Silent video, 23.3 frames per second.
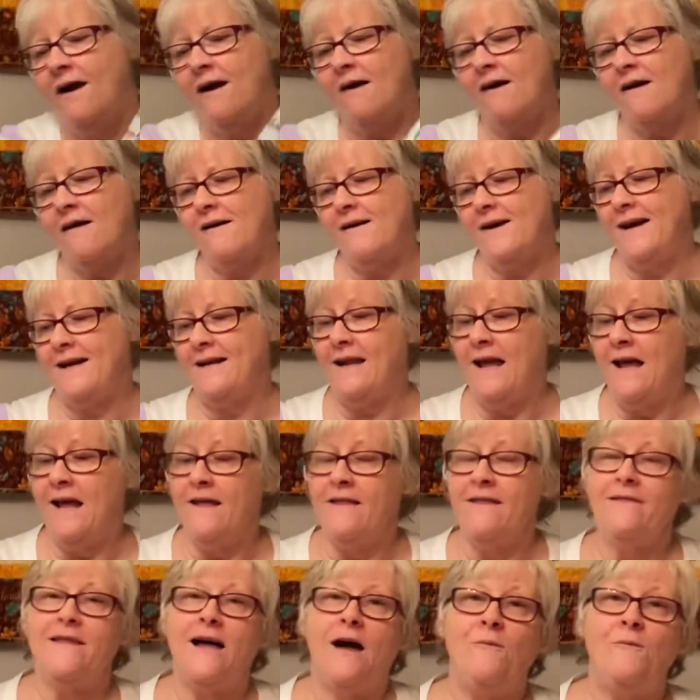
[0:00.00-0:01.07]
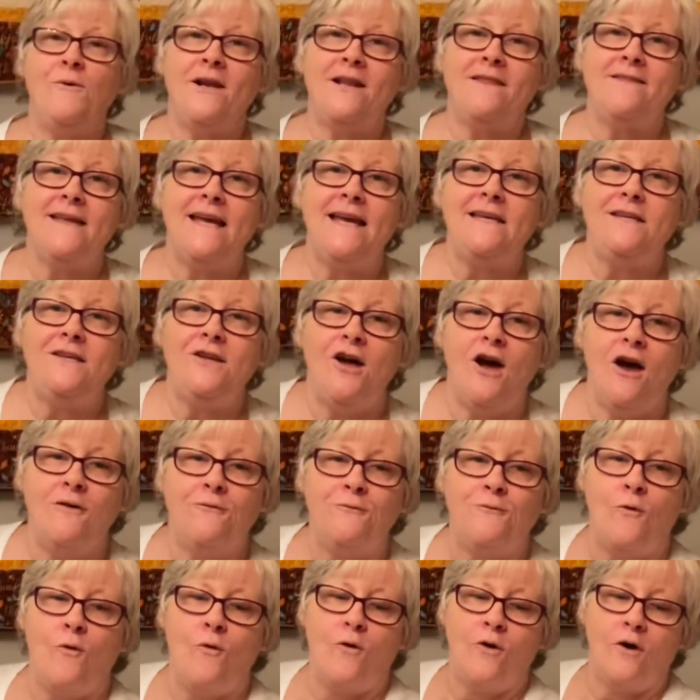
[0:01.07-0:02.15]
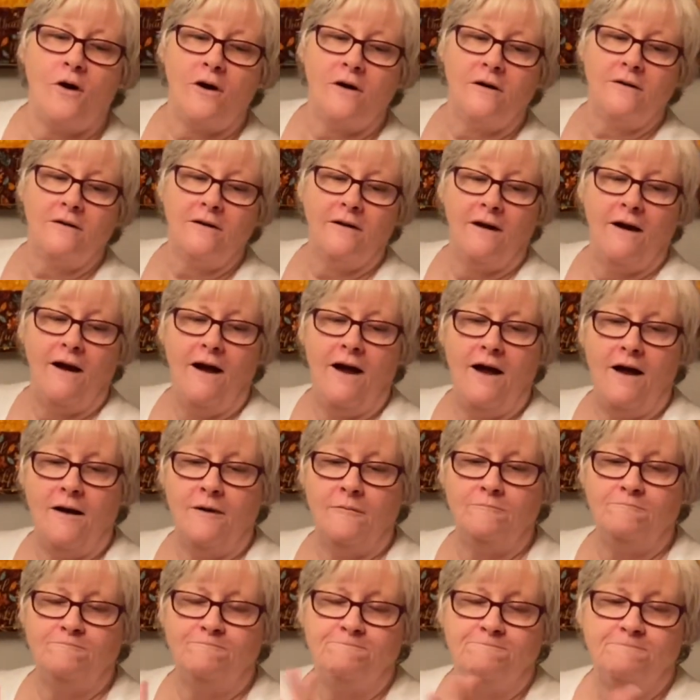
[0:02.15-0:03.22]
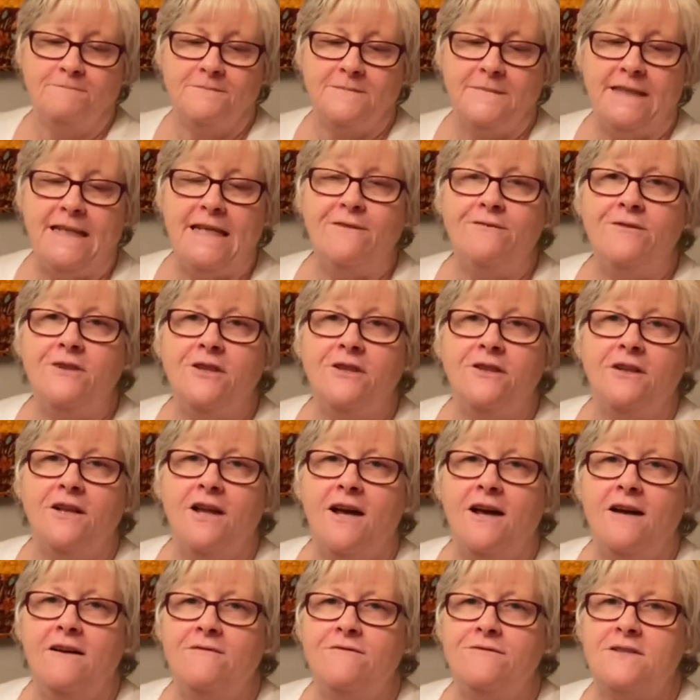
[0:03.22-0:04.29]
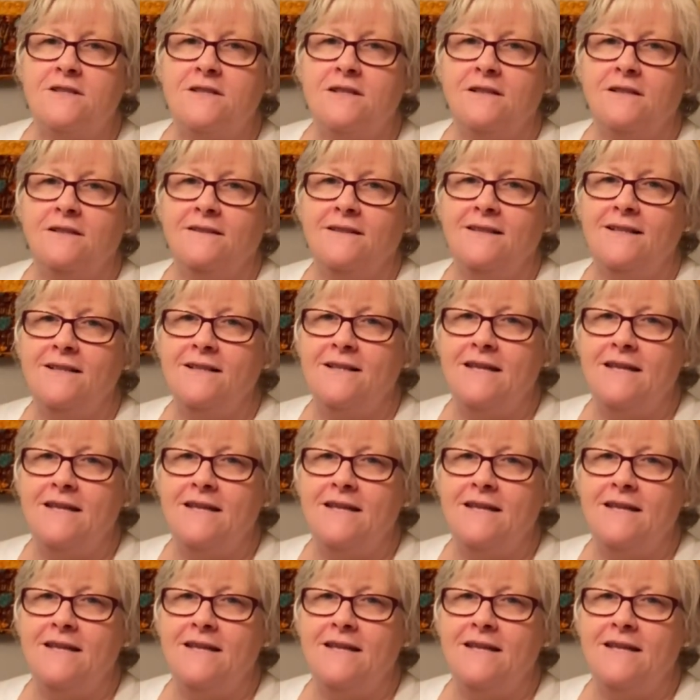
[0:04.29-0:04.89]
All right, I want to thank y'all for giving the love to little